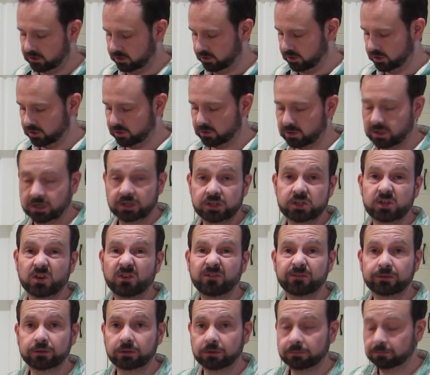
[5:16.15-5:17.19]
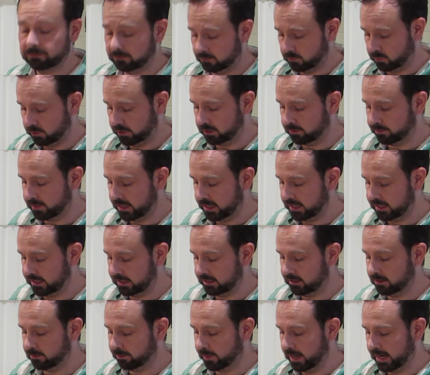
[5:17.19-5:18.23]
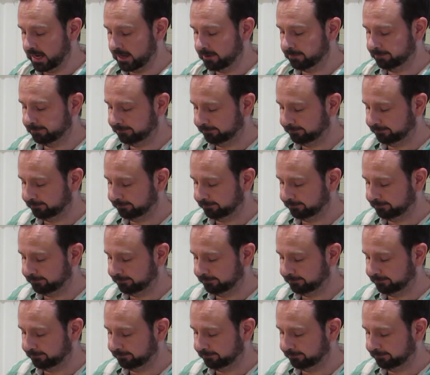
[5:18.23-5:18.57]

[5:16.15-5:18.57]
you're just going to soften them with the bacon in the pan.